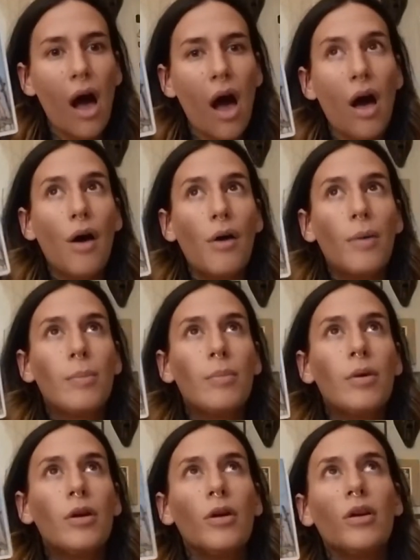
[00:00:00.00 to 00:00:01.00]

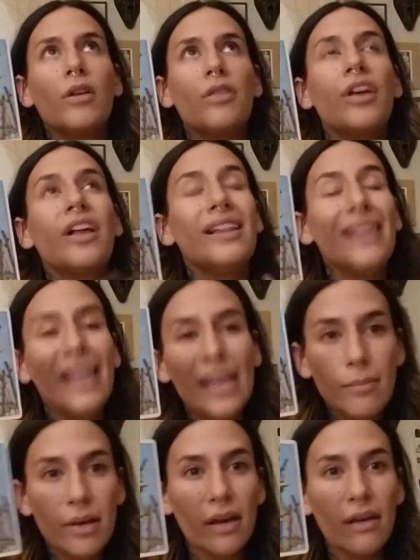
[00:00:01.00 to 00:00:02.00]
the
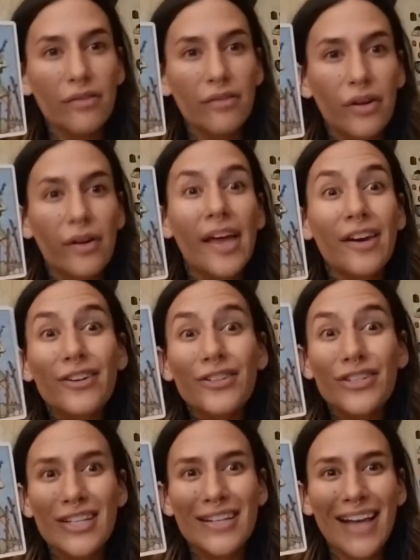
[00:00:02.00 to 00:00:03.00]
claiming of your
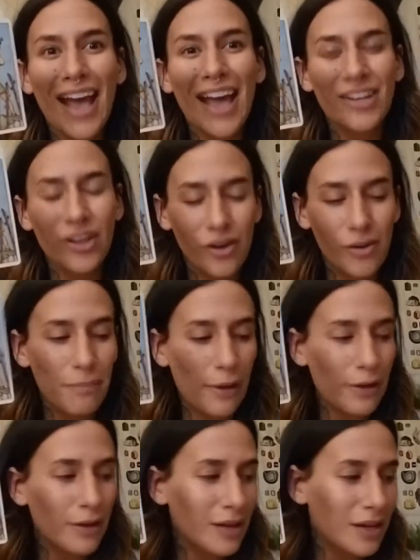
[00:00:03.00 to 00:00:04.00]
energy and your
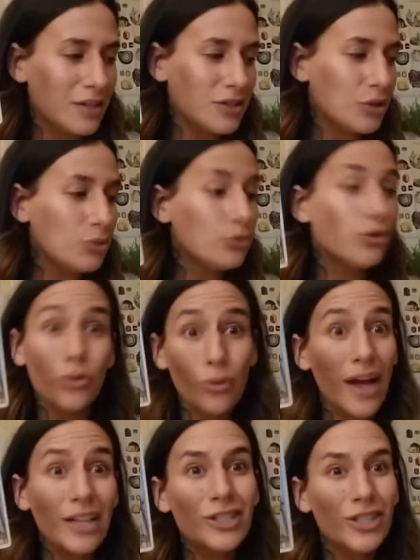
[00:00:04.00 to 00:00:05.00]
ability to
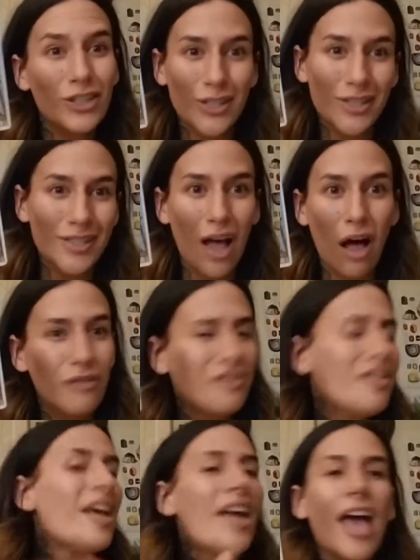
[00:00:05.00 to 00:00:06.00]
direct
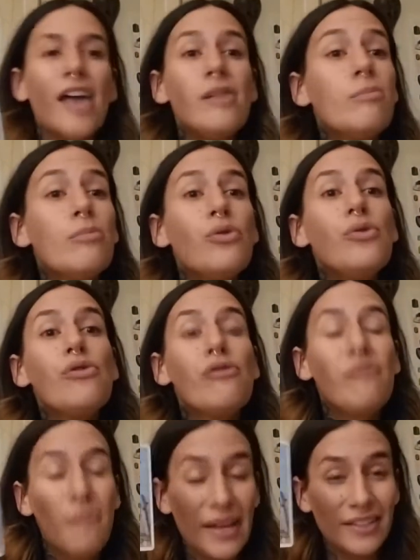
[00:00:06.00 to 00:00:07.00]
yourself and
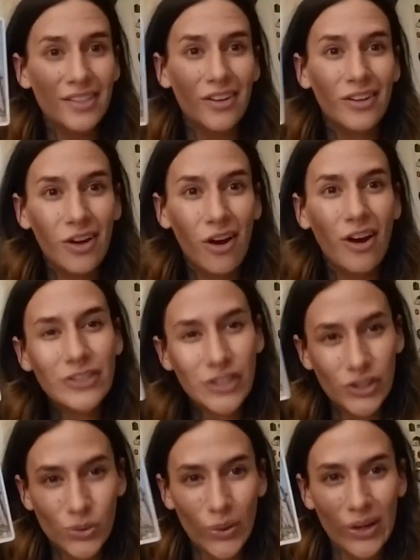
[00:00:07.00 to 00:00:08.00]
move based on
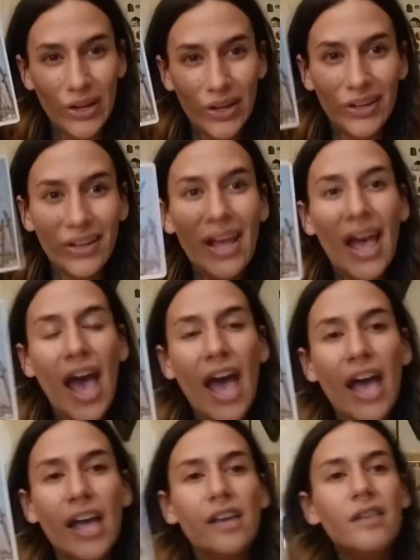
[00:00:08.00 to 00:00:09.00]
conscious will.
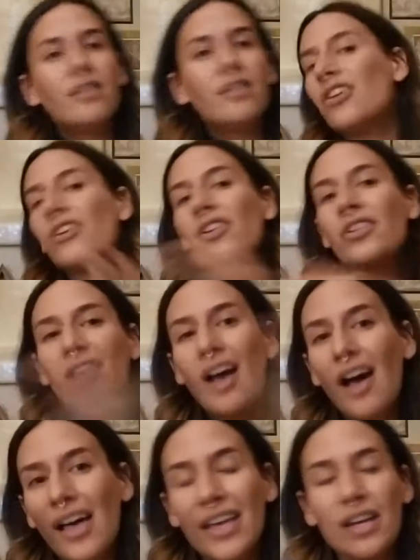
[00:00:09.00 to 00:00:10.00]
And you're
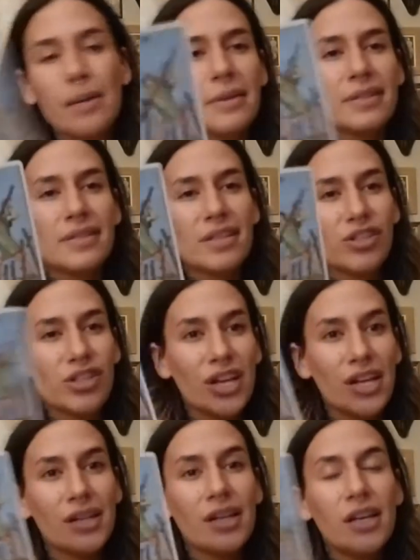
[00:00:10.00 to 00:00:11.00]
not in a
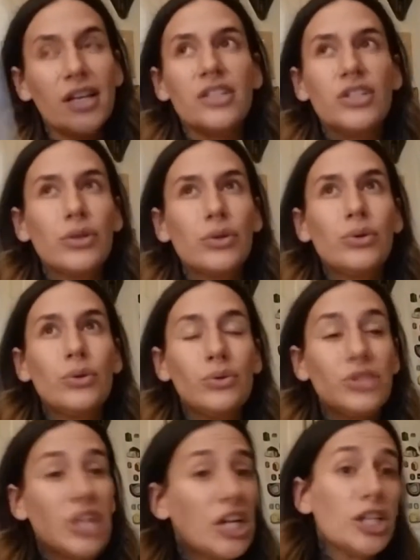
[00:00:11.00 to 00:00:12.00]
position
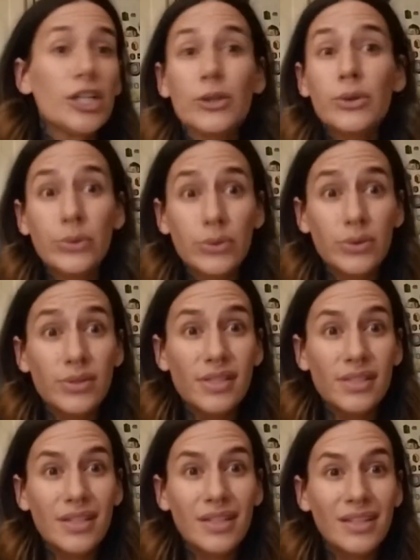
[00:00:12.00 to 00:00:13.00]
to
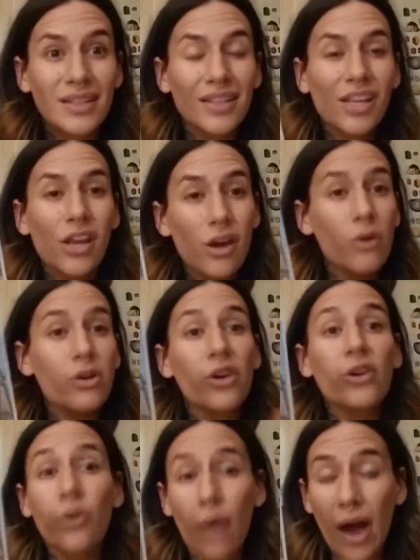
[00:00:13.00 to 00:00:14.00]
lose, you know,
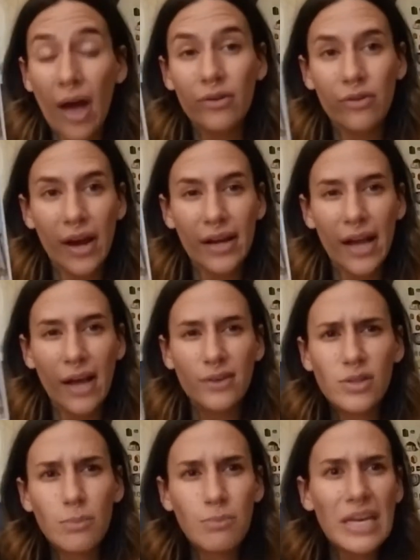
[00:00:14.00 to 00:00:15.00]
your ground right now.
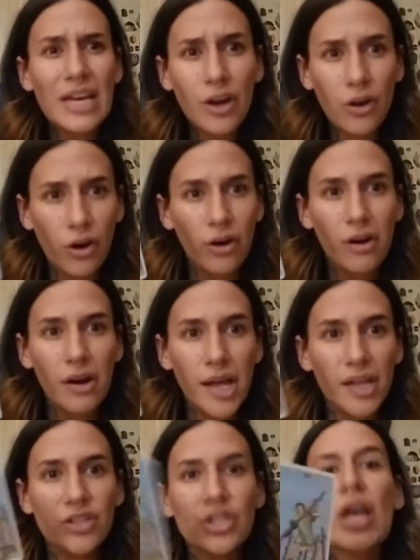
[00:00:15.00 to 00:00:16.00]
So be
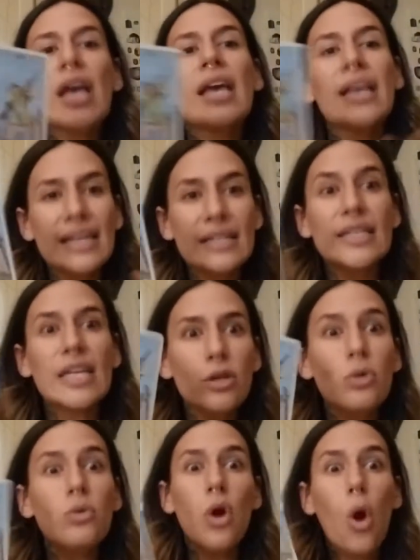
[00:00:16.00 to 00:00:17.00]
encouraged.
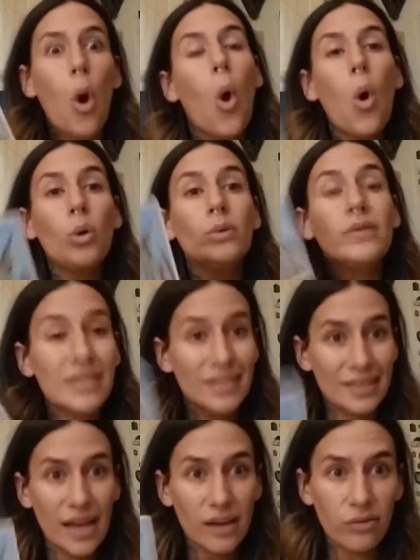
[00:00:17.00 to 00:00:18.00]
Continue to hold
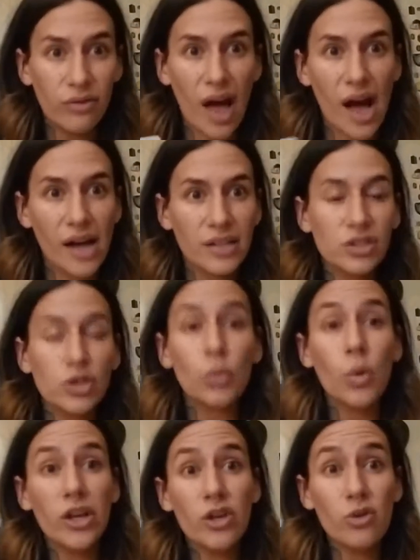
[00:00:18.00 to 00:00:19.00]
steadfast to
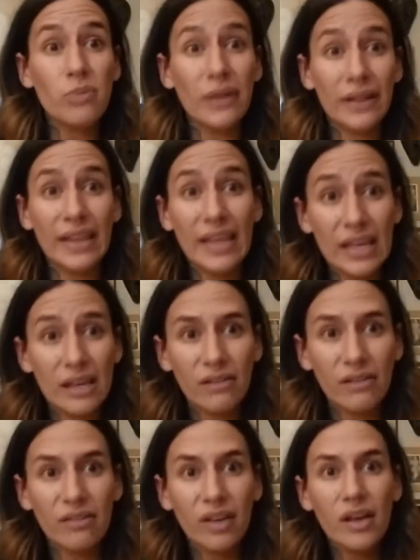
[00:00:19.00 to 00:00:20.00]
what you
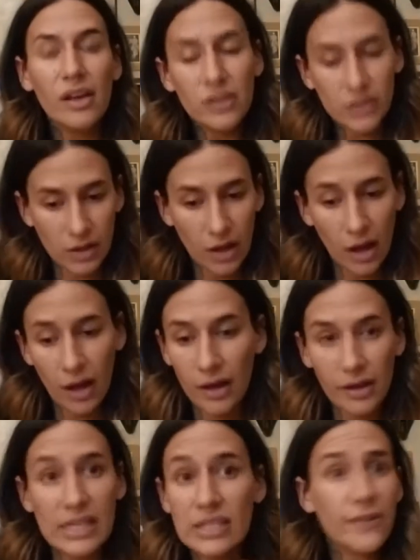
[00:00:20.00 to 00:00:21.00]
believe
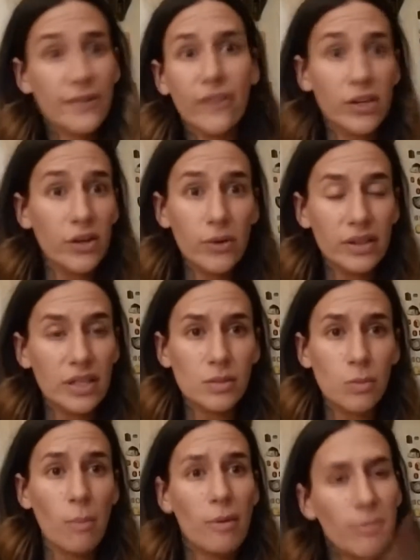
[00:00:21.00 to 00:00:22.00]
is for you at
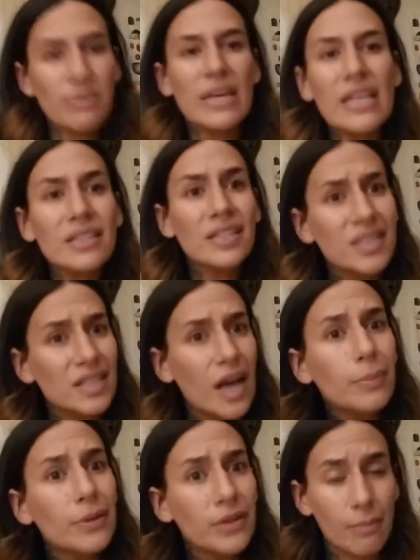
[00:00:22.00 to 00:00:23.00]
this moment. Be
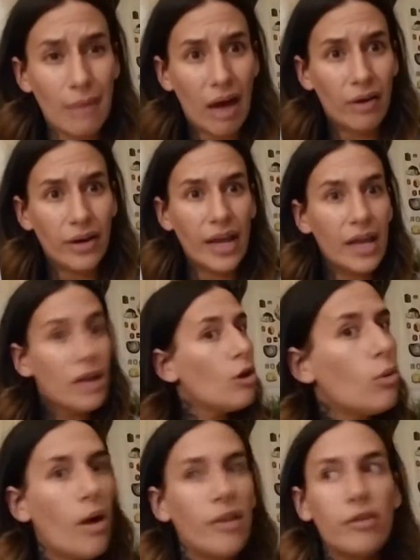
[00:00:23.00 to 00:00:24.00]
stubborn about it.
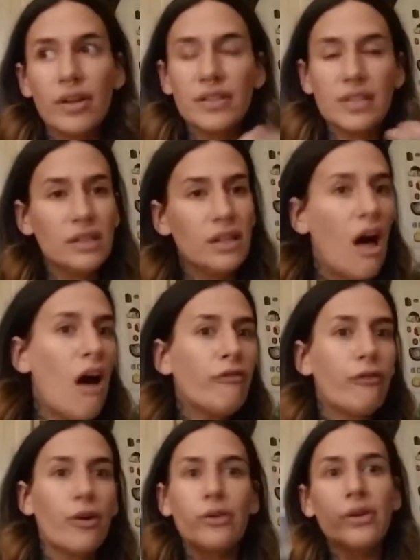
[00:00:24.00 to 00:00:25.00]
Whether it's a
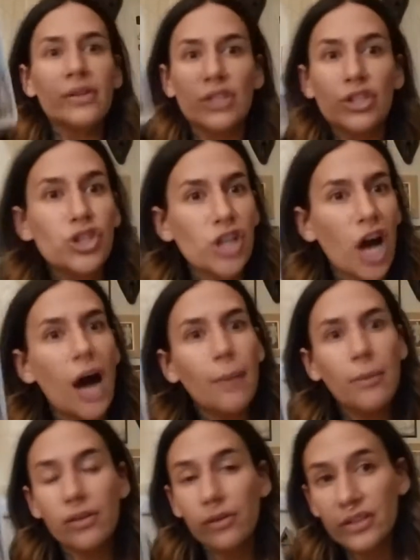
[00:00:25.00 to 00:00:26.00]
love, whether it's a
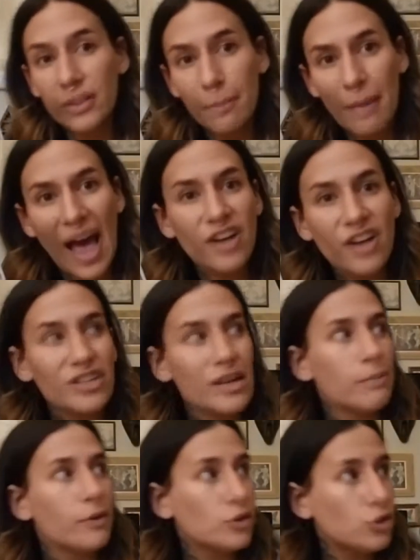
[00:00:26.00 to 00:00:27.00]
job, whether it's a
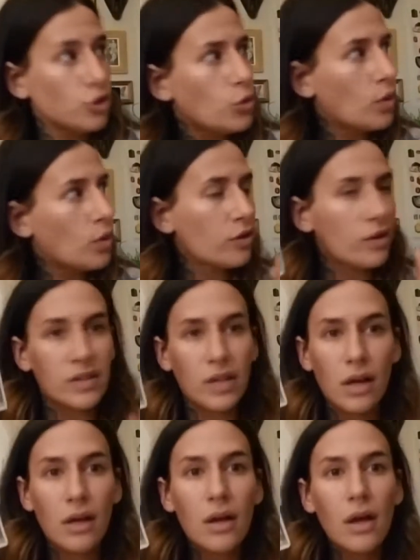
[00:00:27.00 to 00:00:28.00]
passionate pursuit, whether it's
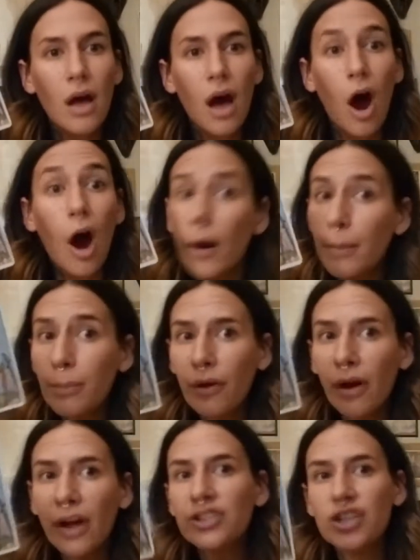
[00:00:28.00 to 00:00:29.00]
a heart
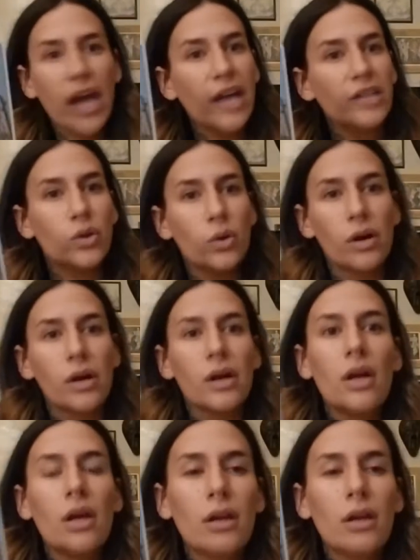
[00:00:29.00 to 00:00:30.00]
project or,
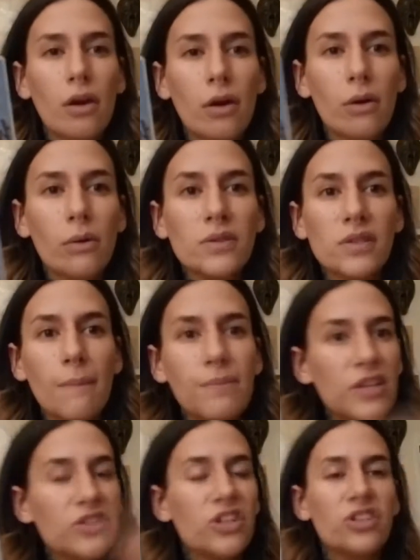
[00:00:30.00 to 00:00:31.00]
you know,
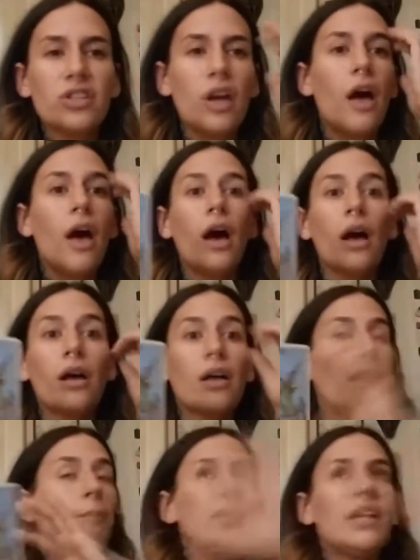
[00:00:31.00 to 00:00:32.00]
something just
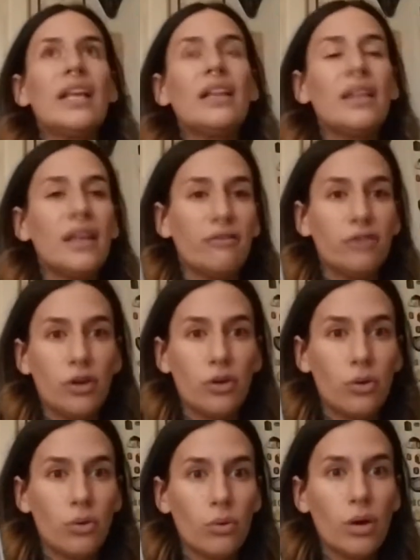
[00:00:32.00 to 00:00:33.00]
completely of
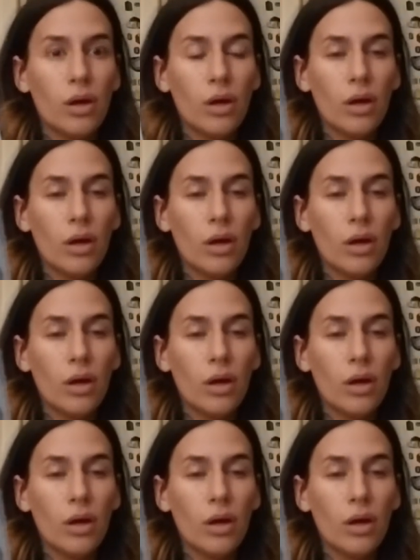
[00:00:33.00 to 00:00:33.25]
new